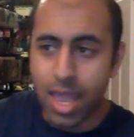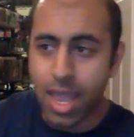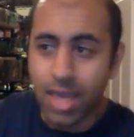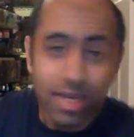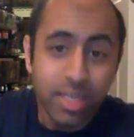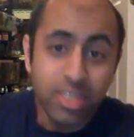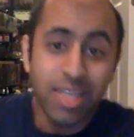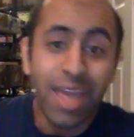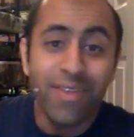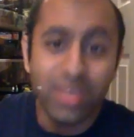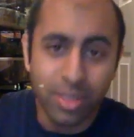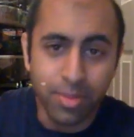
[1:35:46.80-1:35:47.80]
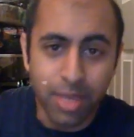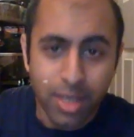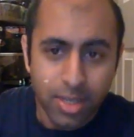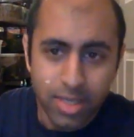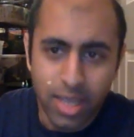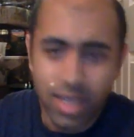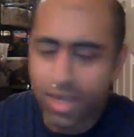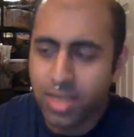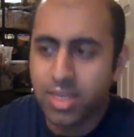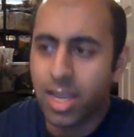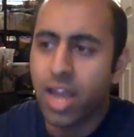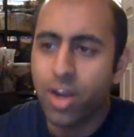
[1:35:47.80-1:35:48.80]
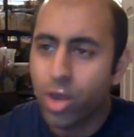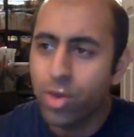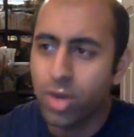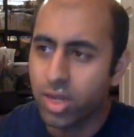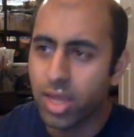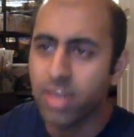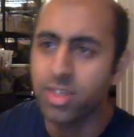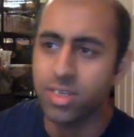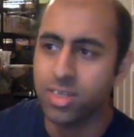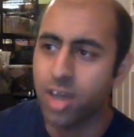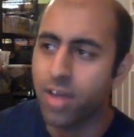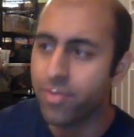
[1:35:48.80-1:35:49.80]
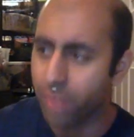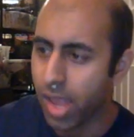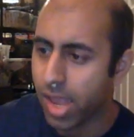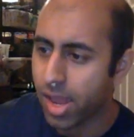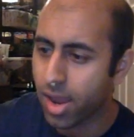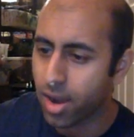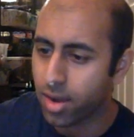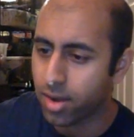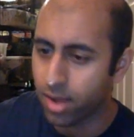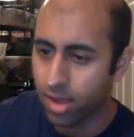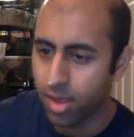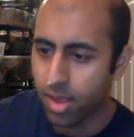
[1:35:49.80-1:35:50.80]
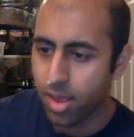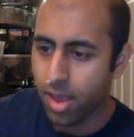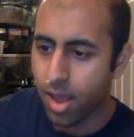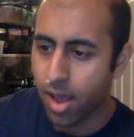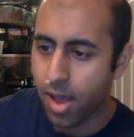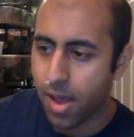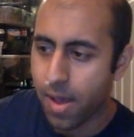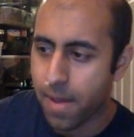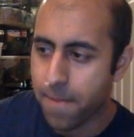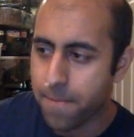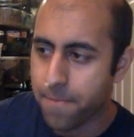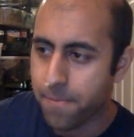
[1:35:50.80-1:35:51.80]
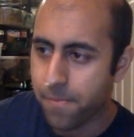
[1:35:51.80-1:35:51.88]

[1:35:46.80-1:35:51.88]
and he just gave it to me. He's like, he's like, I know you collect the stuff, and um,